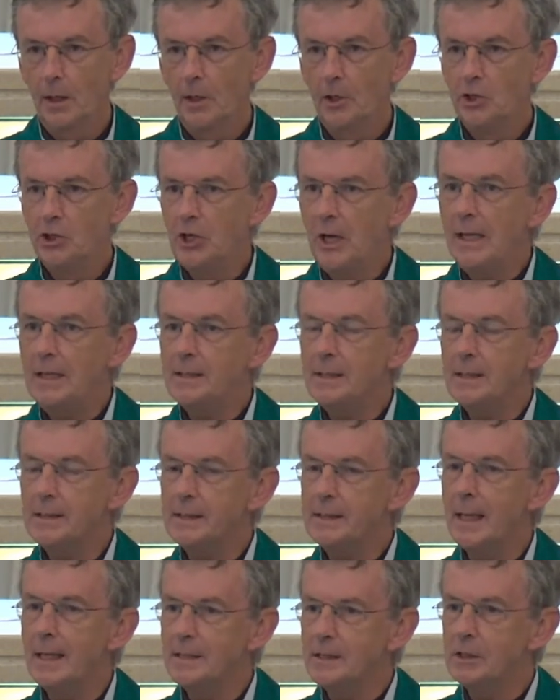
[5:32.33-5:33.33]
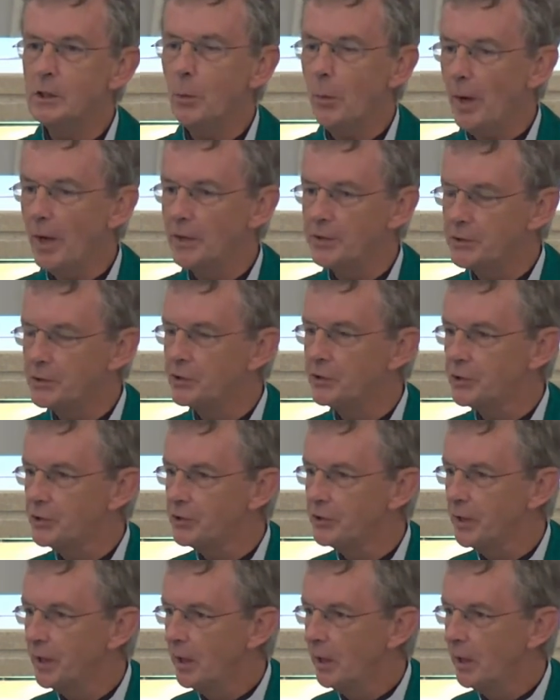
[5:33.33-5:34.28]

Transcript: Jesus says to us,